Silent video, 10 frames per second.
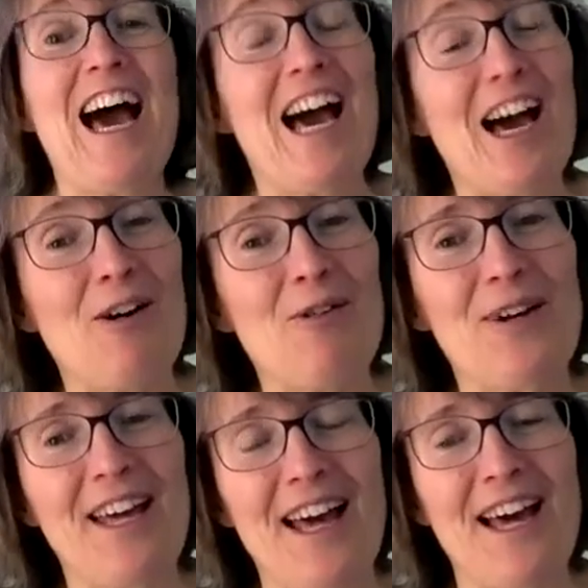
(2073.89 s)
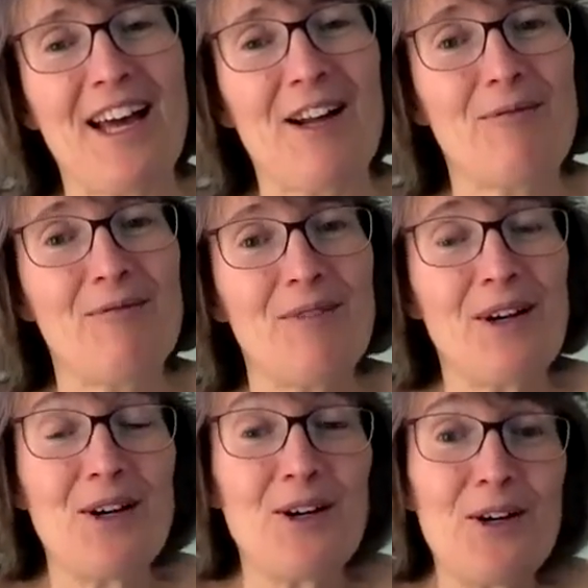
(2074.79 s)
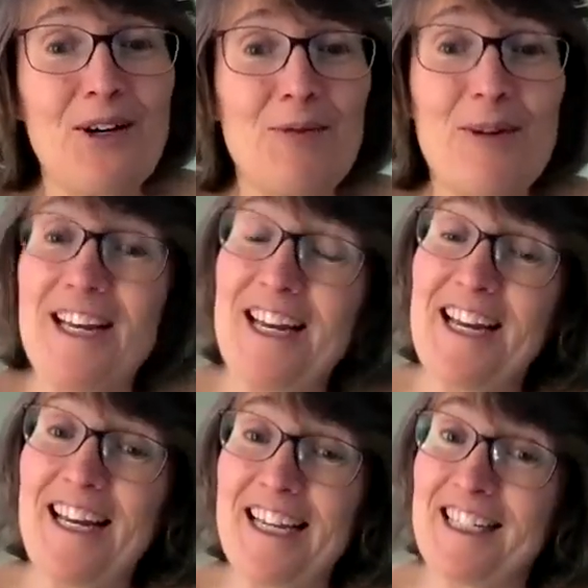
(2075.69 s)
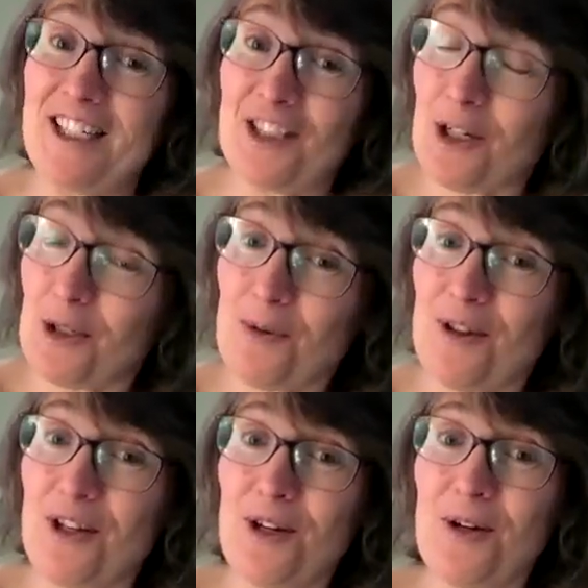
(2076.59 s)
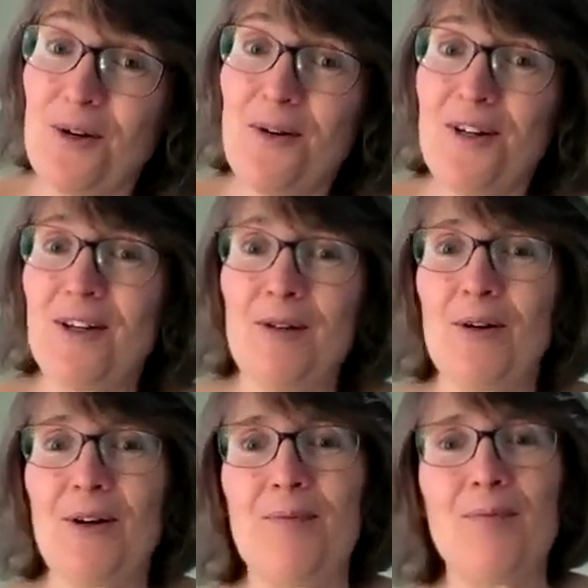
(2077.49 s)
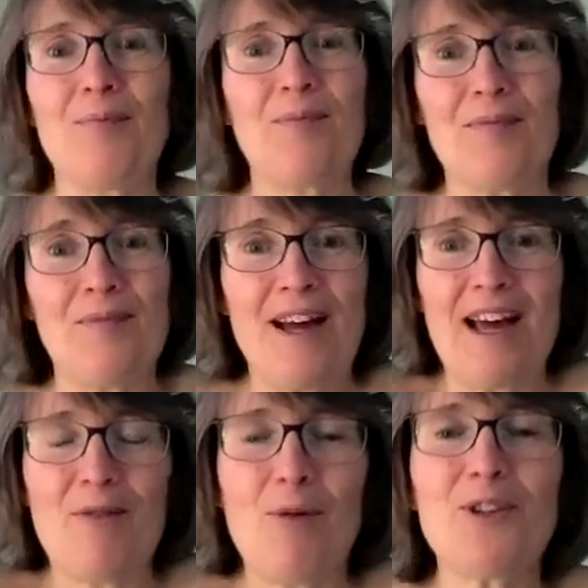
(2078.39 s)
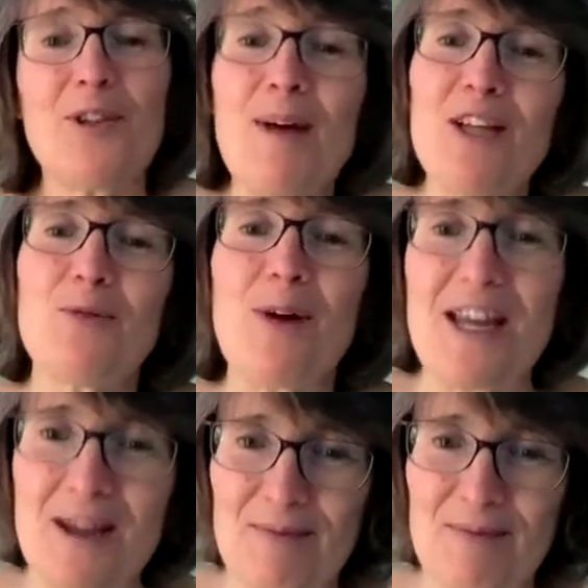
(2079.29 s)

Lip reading: how can we get in touch with you? What's the best way?